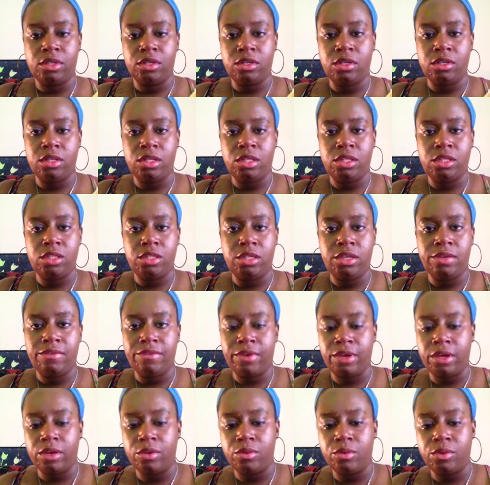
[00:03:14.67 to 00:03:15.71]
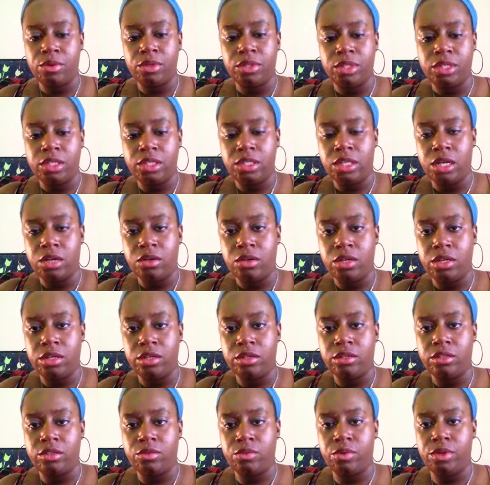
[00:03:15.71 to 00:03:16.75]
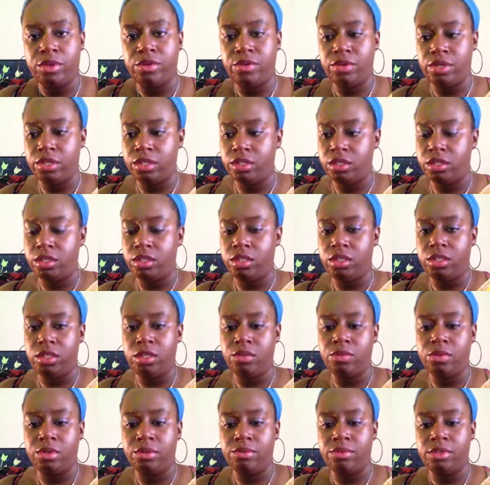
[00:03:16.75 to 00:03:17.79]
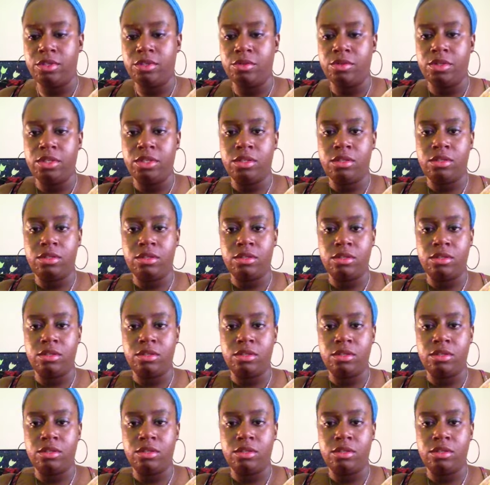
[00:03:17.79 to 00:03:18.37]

Let's see if I can work this out here to where you can see what I'm doing.